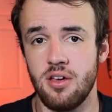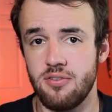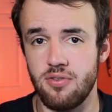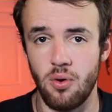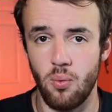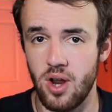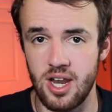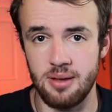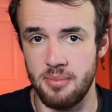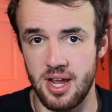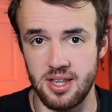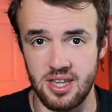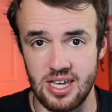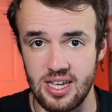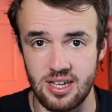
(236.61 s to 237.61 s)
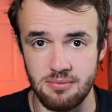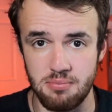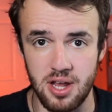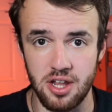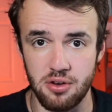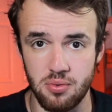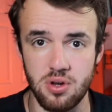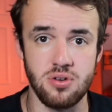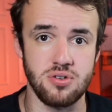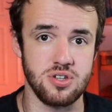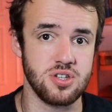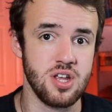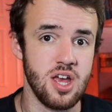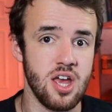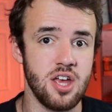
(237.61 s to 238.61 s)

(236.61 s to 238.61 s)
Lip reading: for winning my league in Belarus.